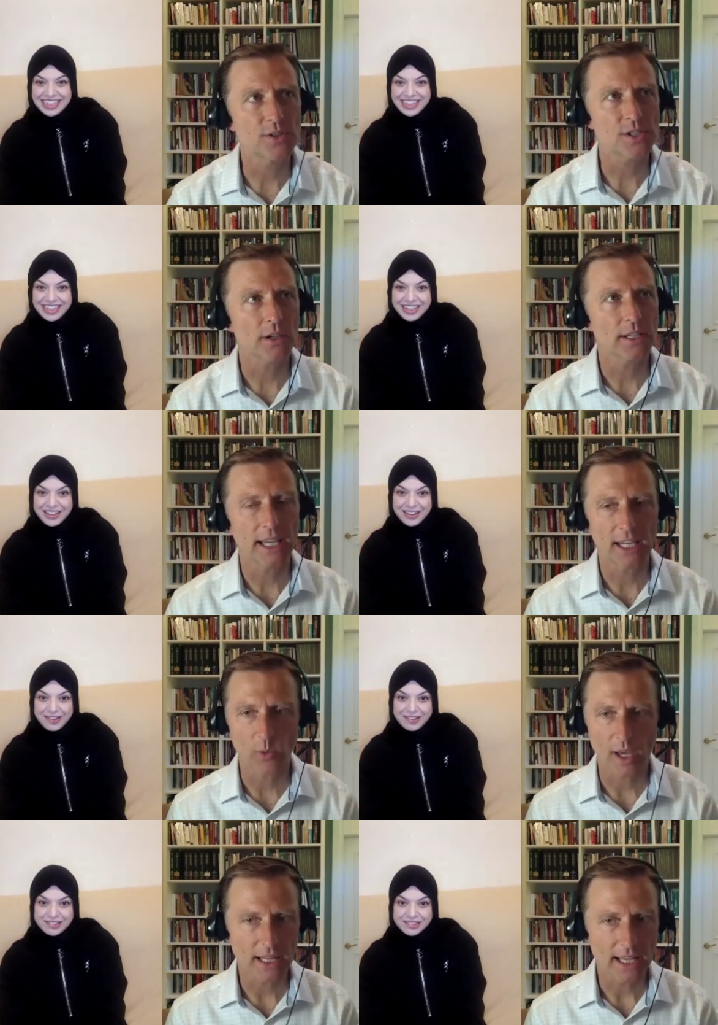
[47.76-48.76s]
Speaker 1: started
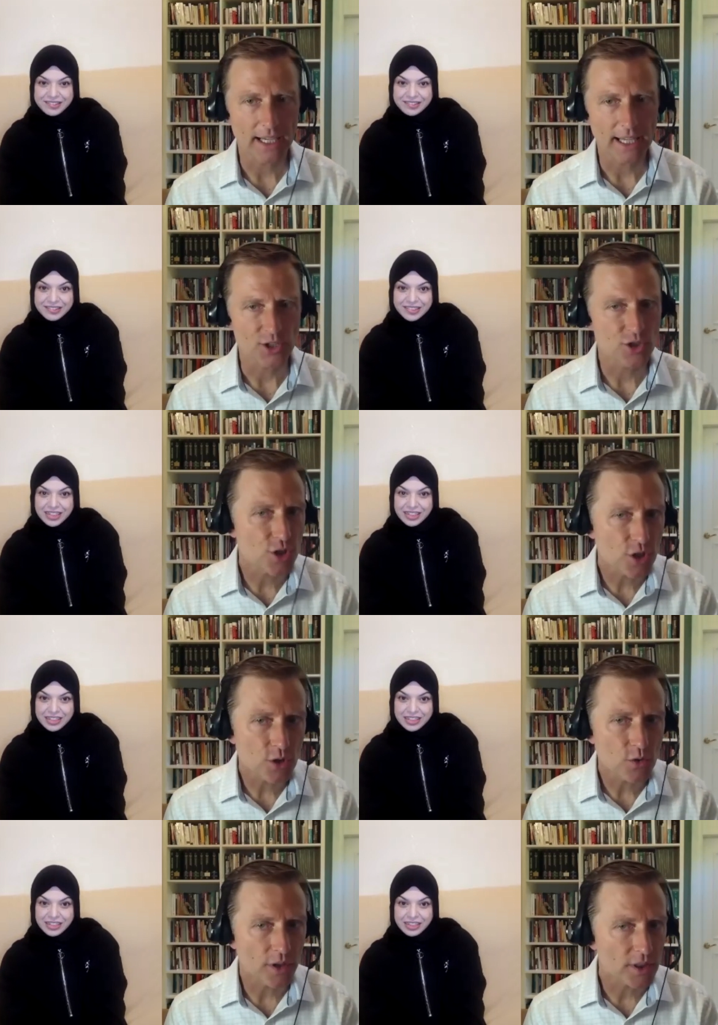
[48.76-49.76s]
gaining weight like at age
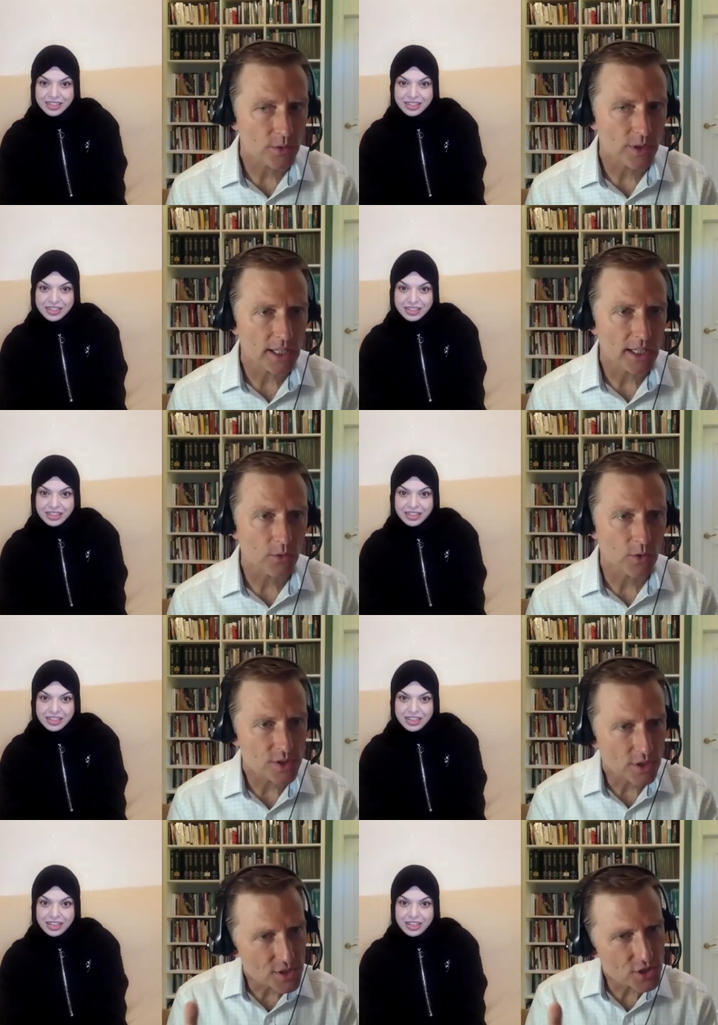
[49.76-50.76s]
2 or 3?
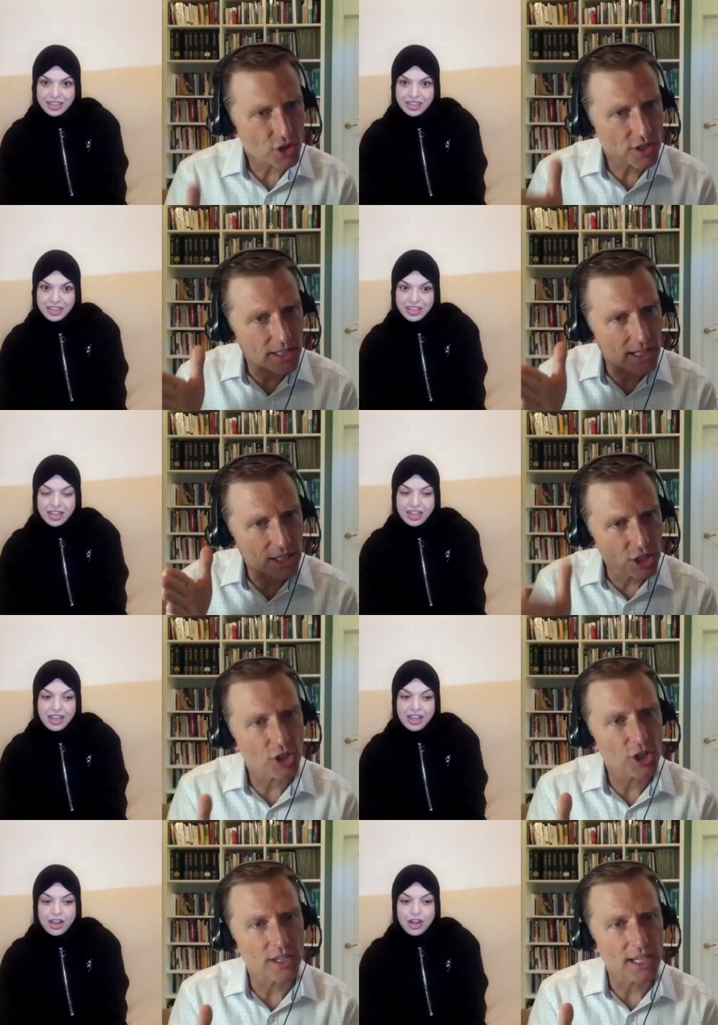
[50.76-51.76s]
Was there a certain
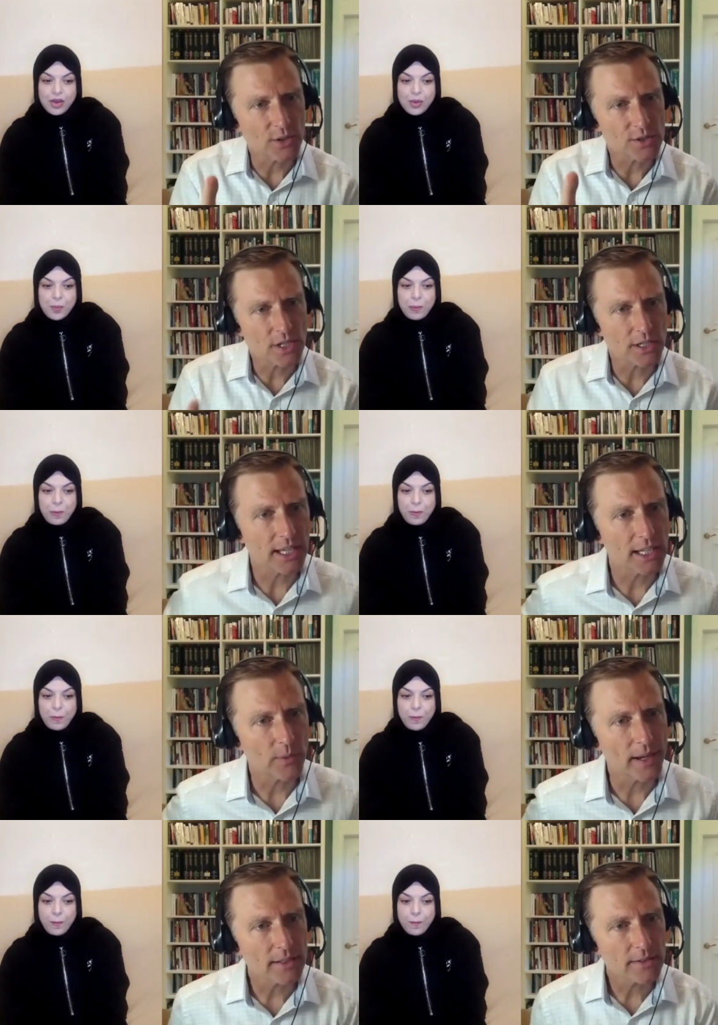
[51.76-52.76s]
year that you started
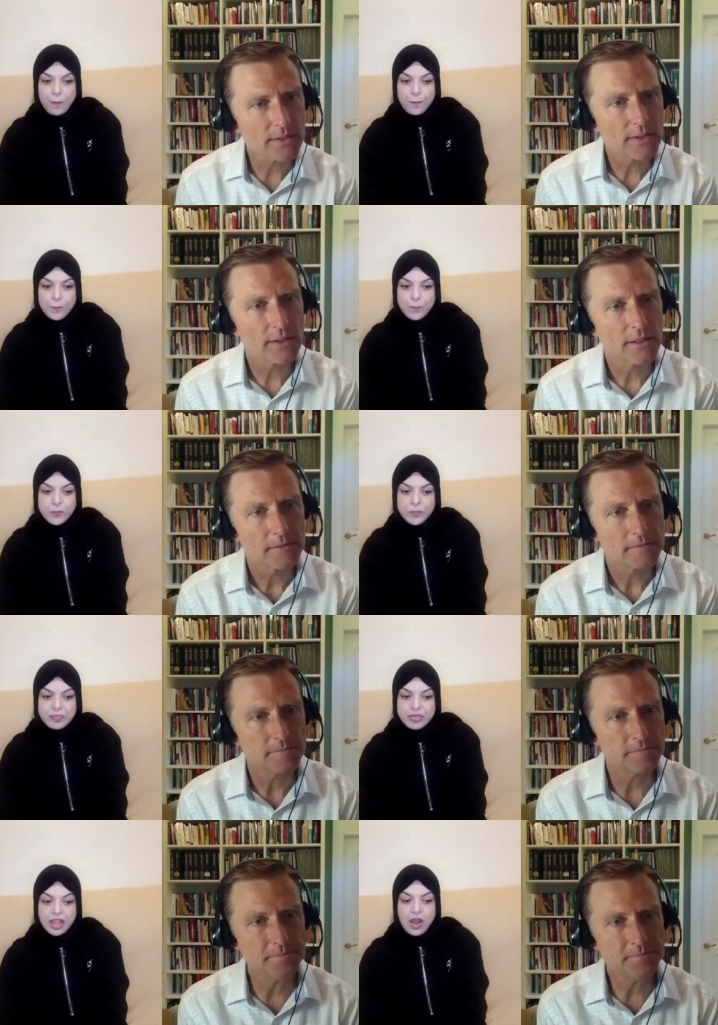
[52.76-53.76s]
gaining weight?
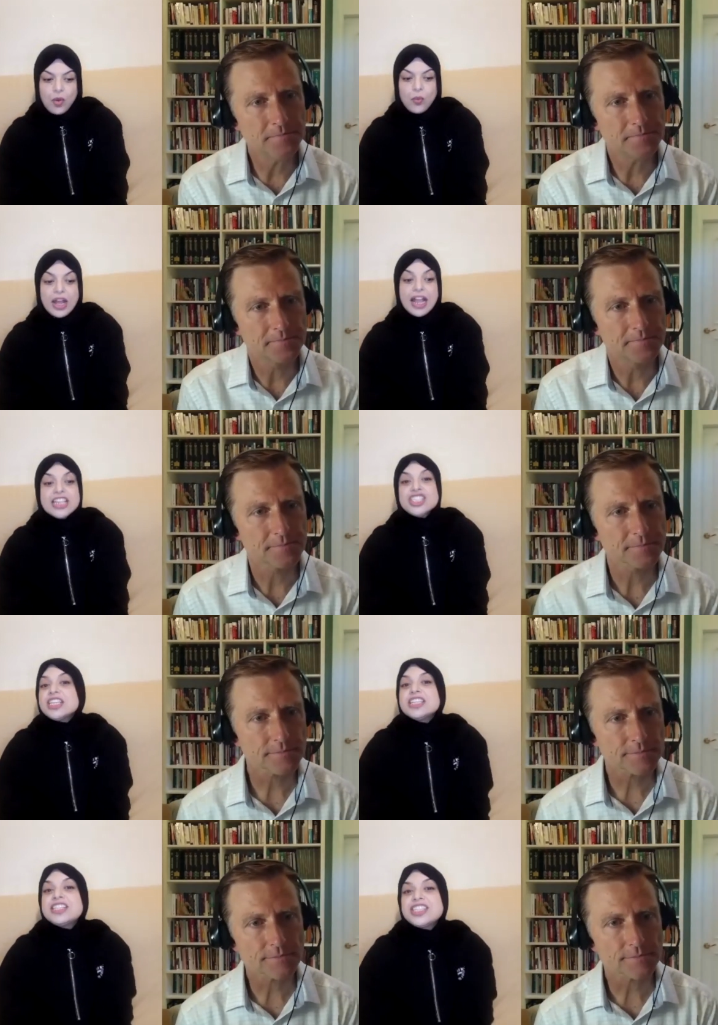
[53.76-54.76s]
Speaker 2: Well,
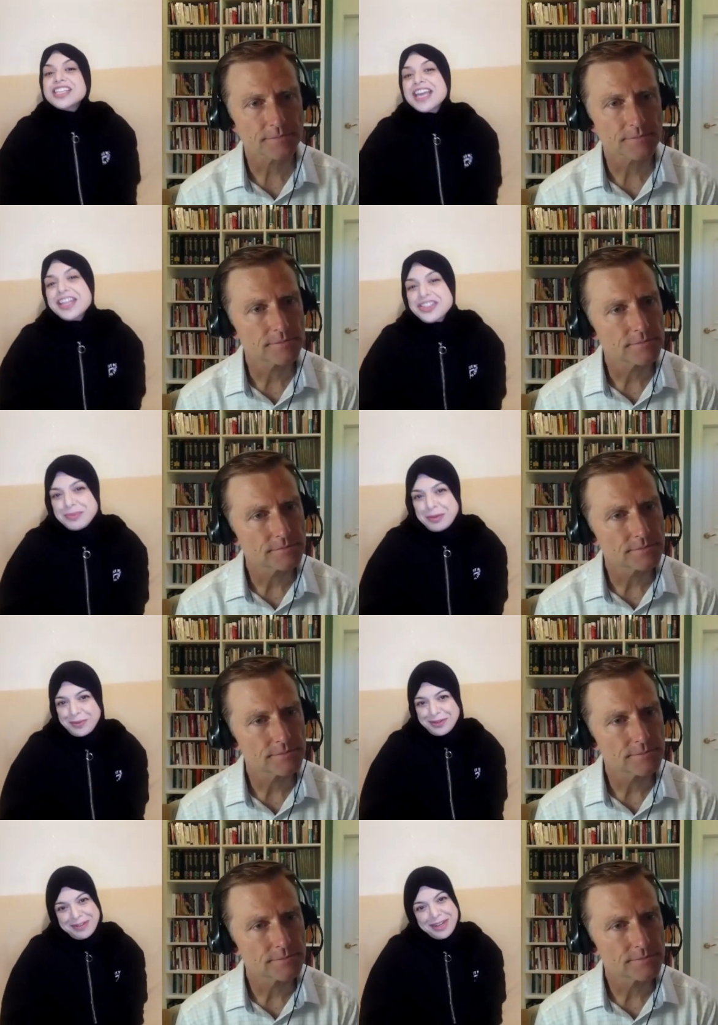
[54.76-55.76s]
she cannot
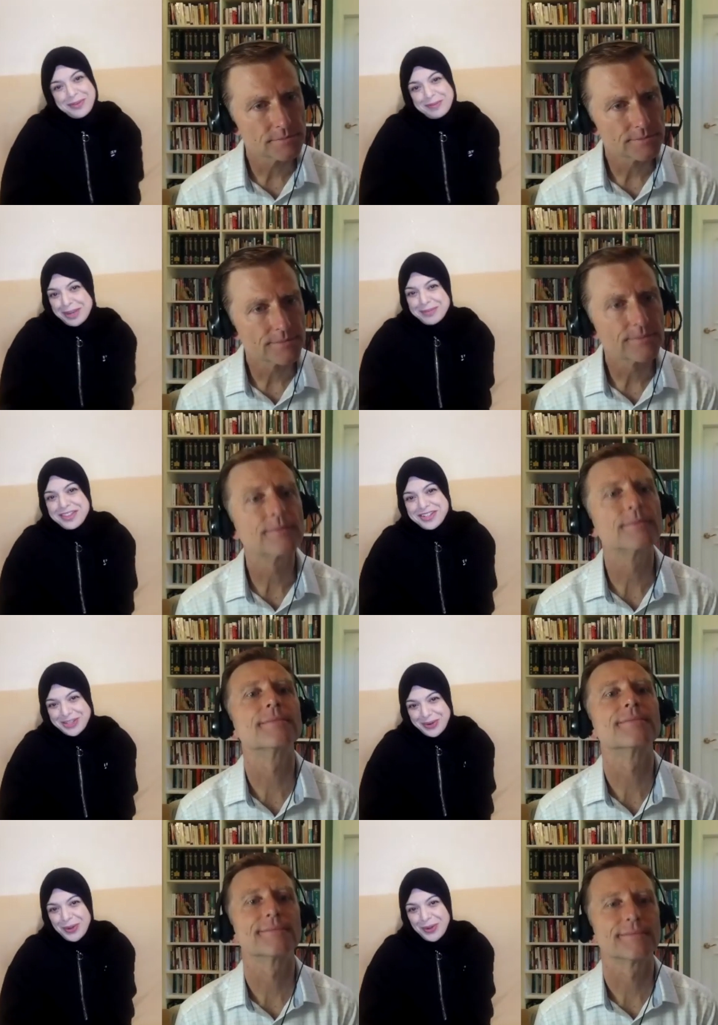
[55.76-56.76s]
remember. My mother
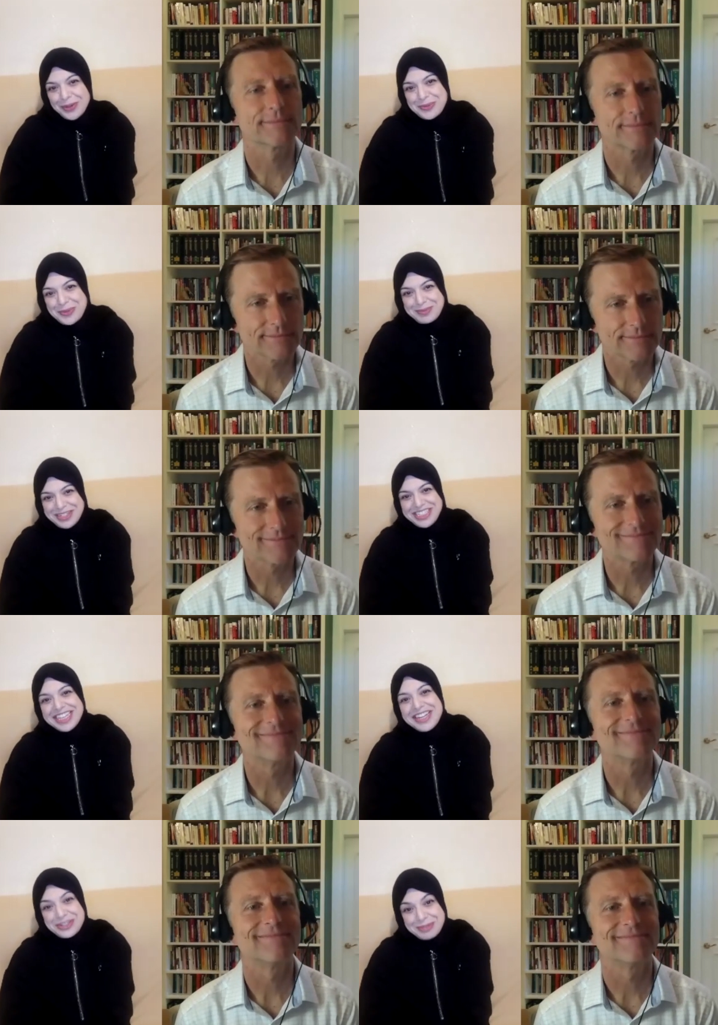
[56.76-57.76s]
is an old woman. She
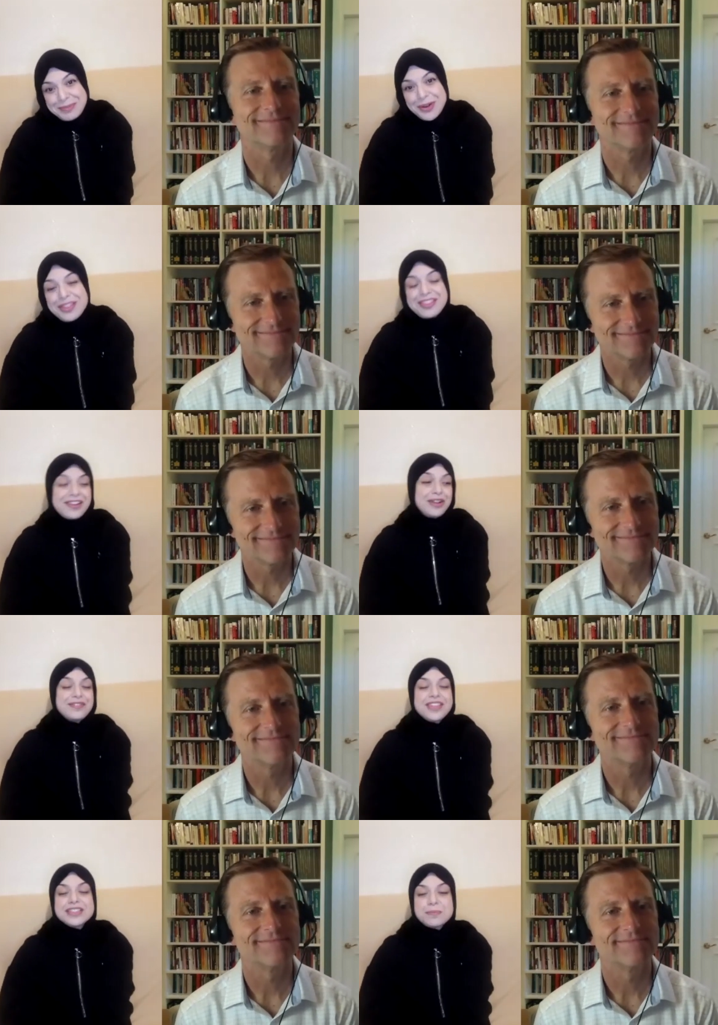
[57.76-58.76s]
cannot remember all
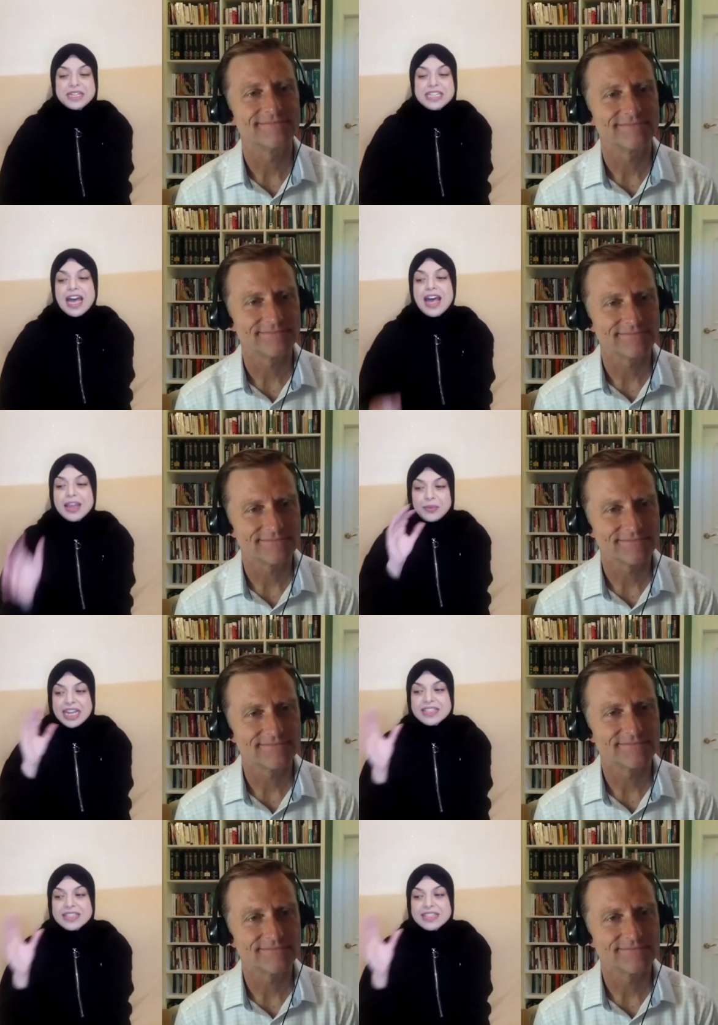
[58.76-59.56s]
of this. But when I